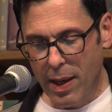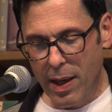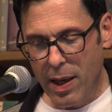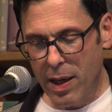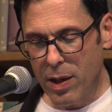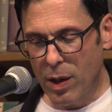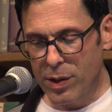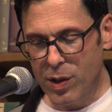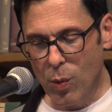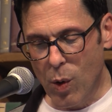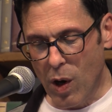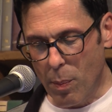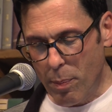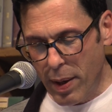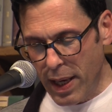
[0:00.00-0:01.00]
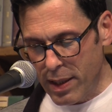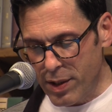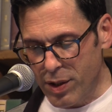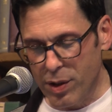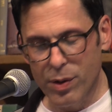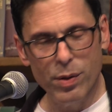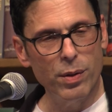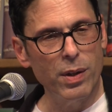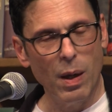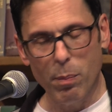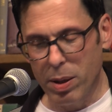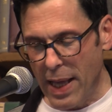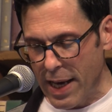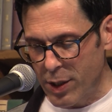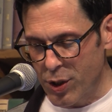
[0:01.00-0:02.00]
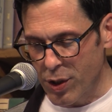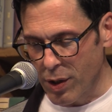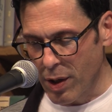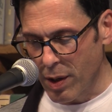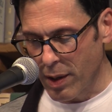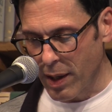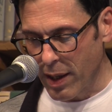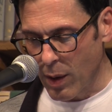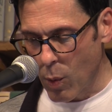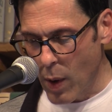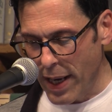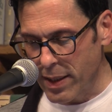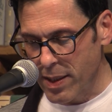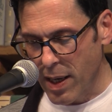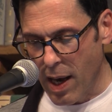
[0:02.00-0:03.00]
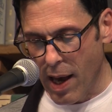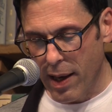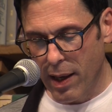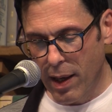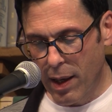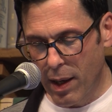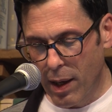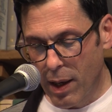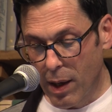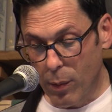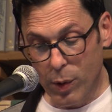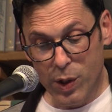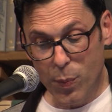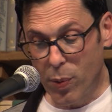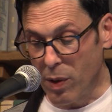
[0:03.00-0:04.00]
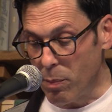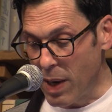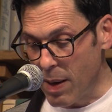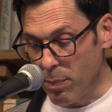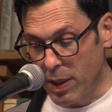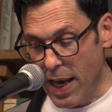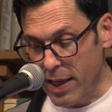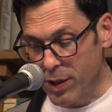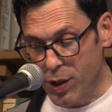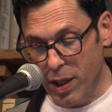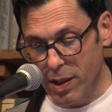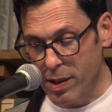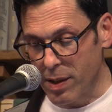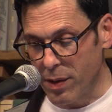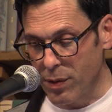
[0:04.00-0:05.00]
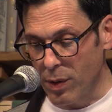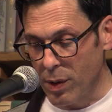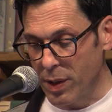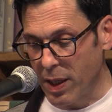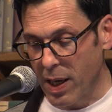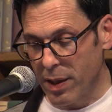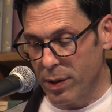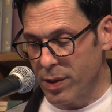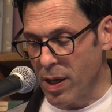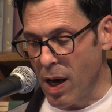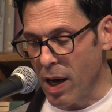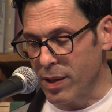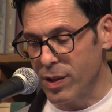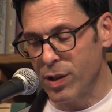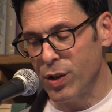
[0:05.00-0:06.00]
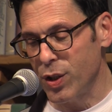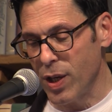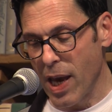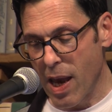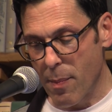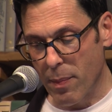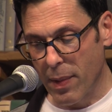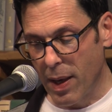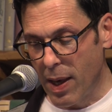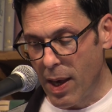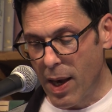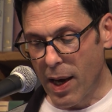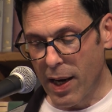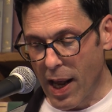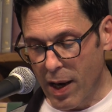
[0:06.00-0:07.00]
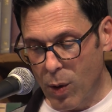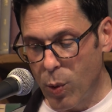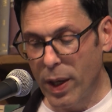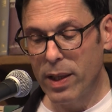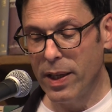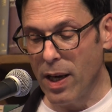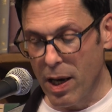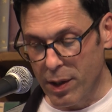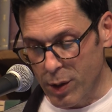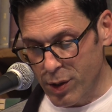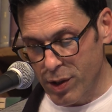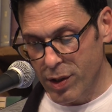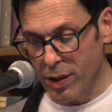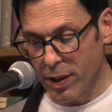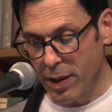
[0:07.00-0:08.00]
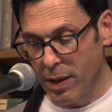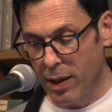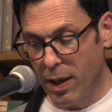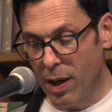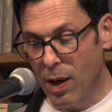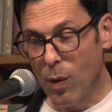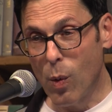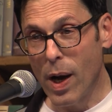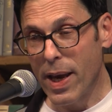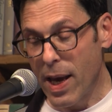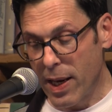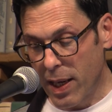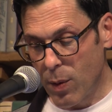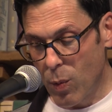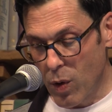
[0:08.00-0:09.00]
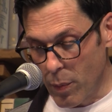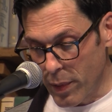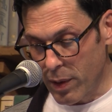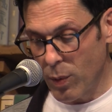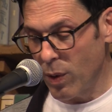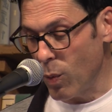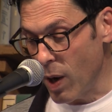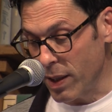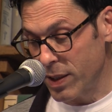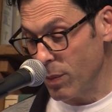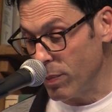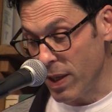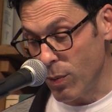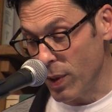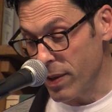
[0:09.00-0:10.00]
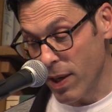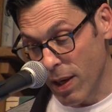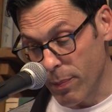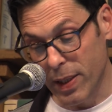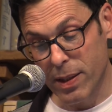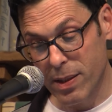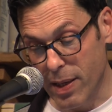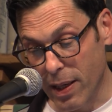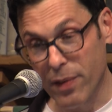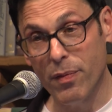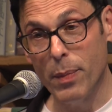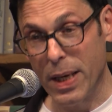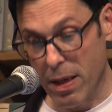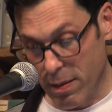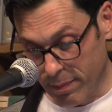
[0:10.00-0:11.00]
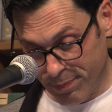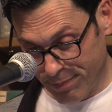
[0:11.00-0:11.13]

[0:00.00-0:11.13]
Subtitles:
He also wore a pink suit, a black shirt, and a white tie, which put my black jeans and thrown together togs to shame. And I quickly understood why any woman would want to be with him instead of me.